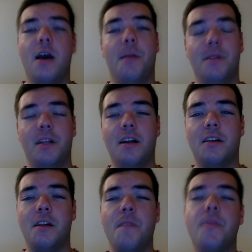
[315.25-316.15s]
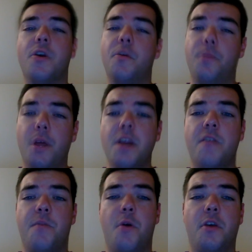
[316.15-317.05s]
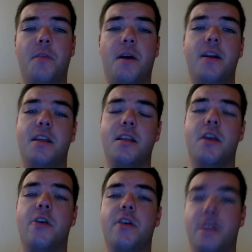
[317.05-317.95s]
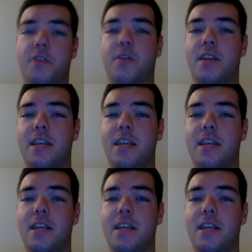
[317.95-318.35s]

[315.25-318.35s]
but luckily, there are plenty of Pokemon in the area that you can